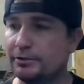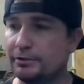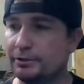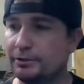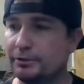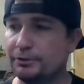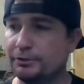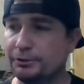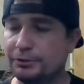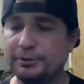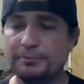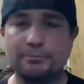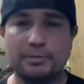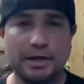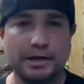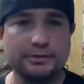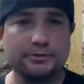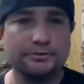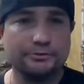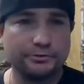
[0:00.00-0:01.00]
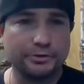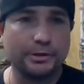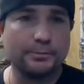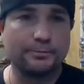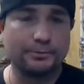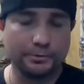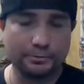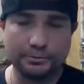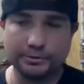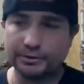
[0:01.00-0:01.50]
You can buy you
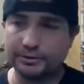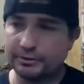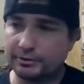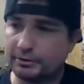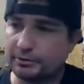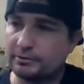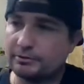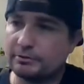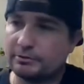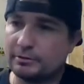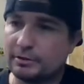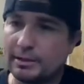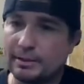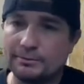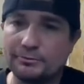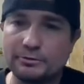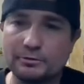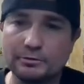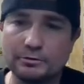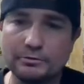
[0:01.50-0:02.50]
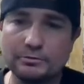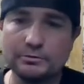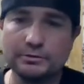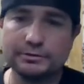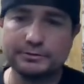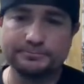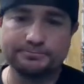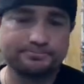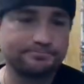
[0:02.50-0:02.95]
something with it. Absolutely.